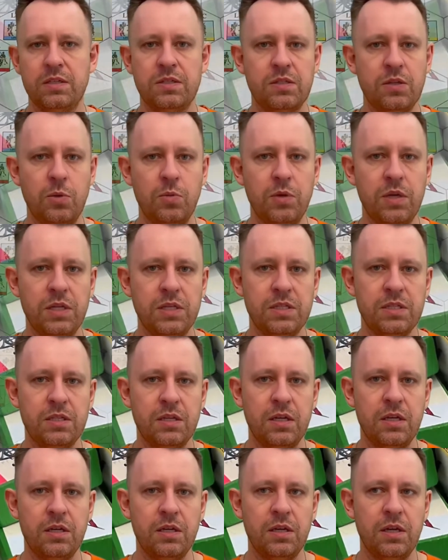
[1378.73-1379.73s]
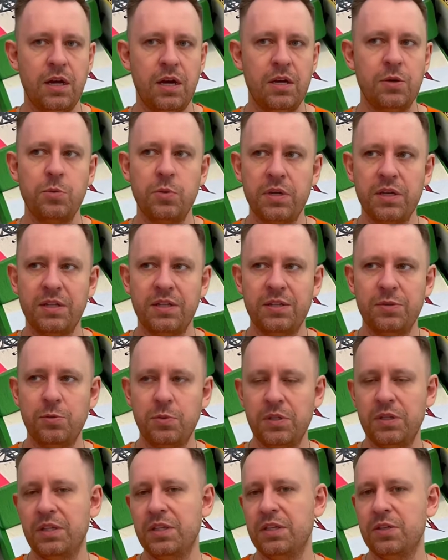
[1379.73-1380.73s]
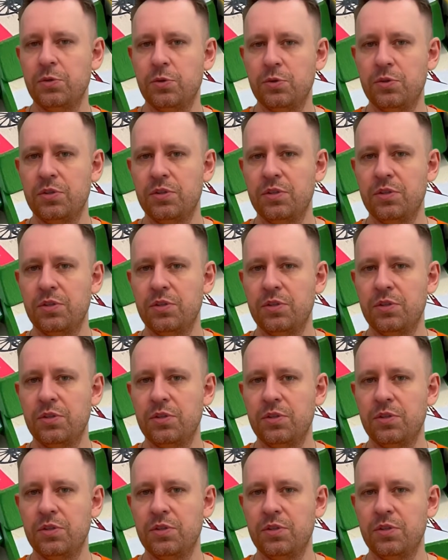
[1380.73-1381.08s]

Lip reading: So it's a really, really good